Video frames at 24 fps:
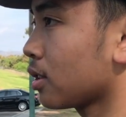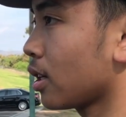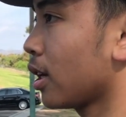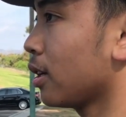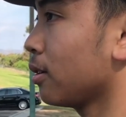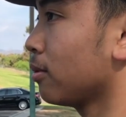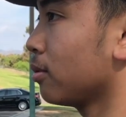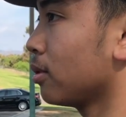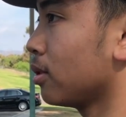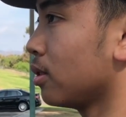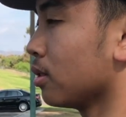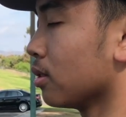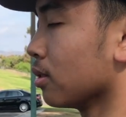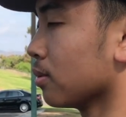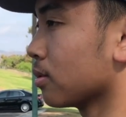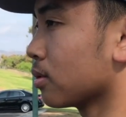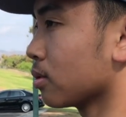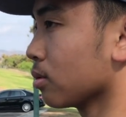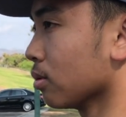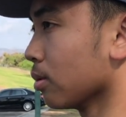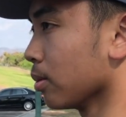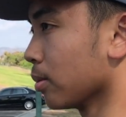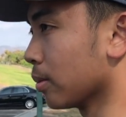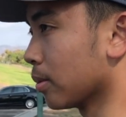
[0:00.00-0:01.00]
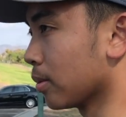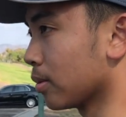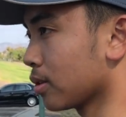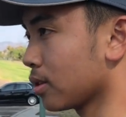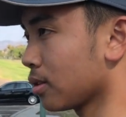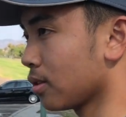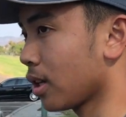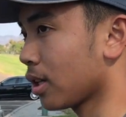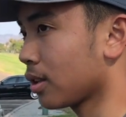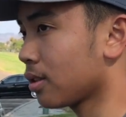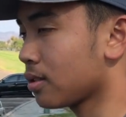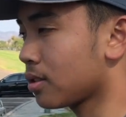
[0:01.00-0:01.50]
side with the swimming,
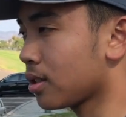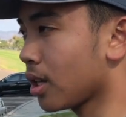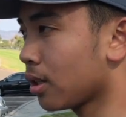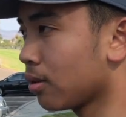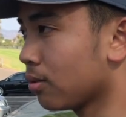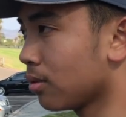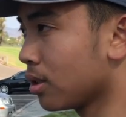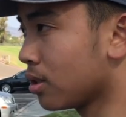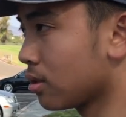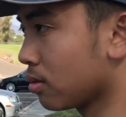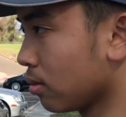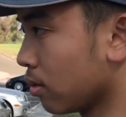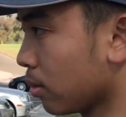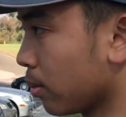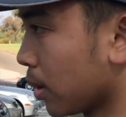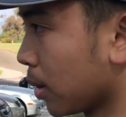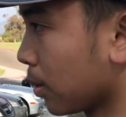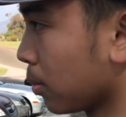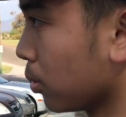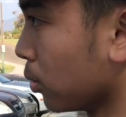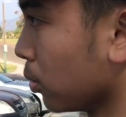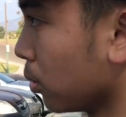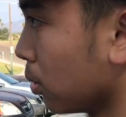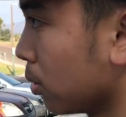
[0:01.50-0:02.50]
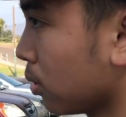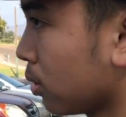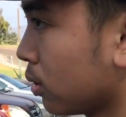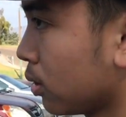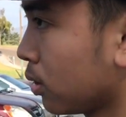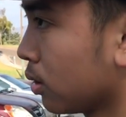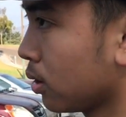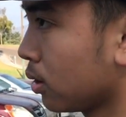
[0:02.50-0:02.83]
not the side with the swimming pool.